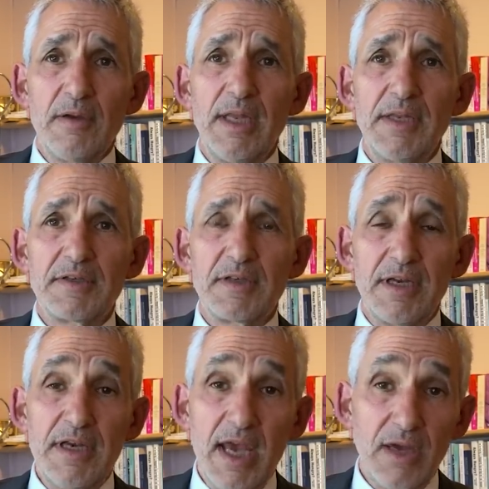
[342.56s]
Let's
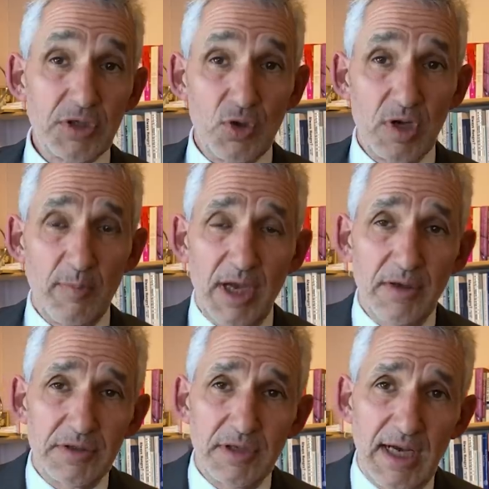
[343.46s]
now talk
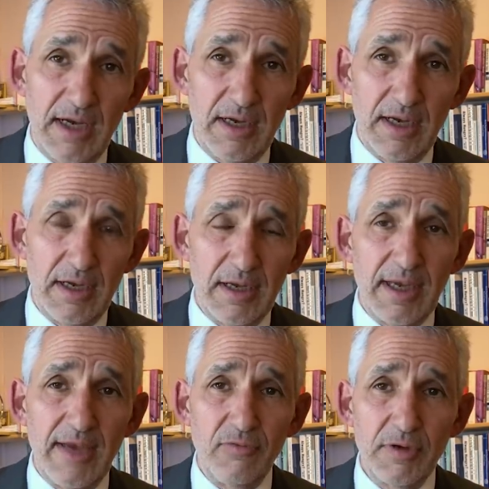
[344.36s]
about
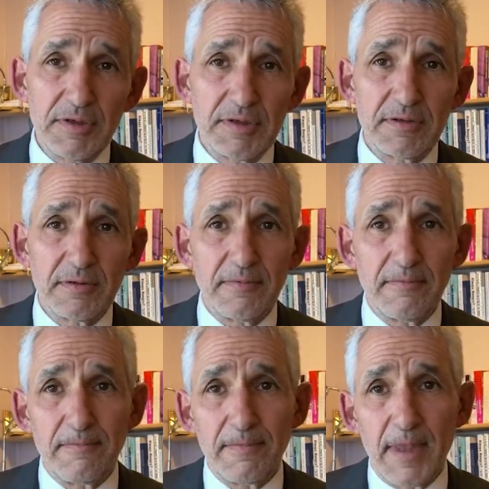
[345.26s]
everyone's
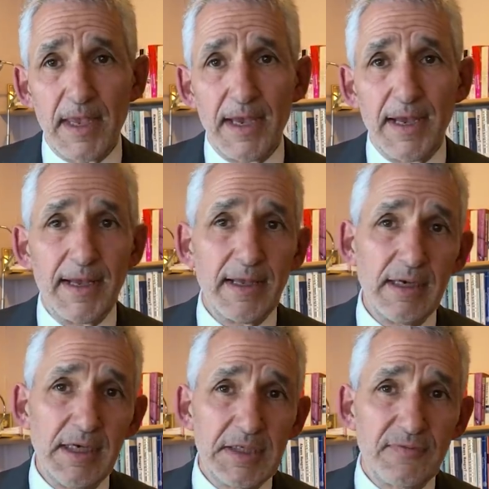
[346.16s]

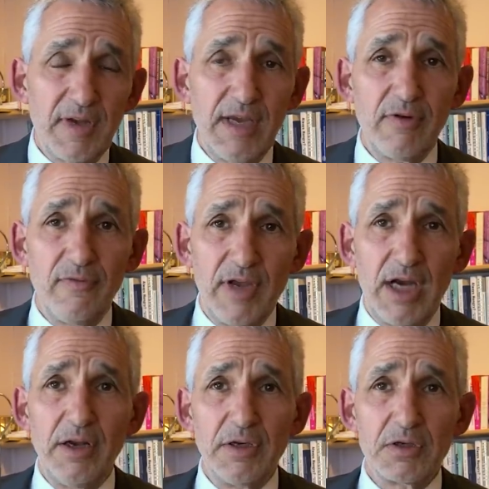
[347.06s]
least favourite
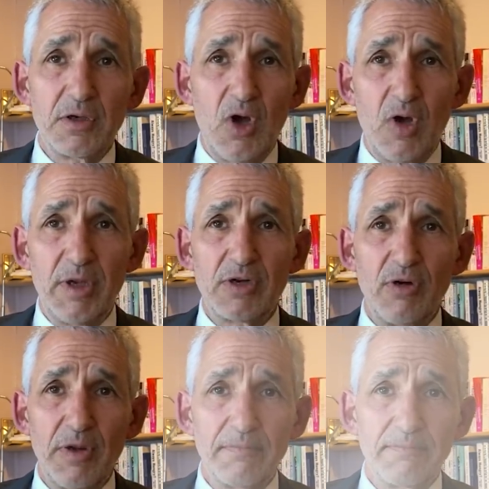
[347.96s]
variant,
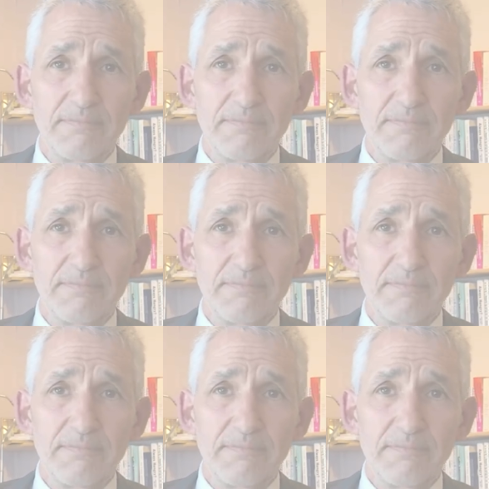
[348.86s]
Omicron.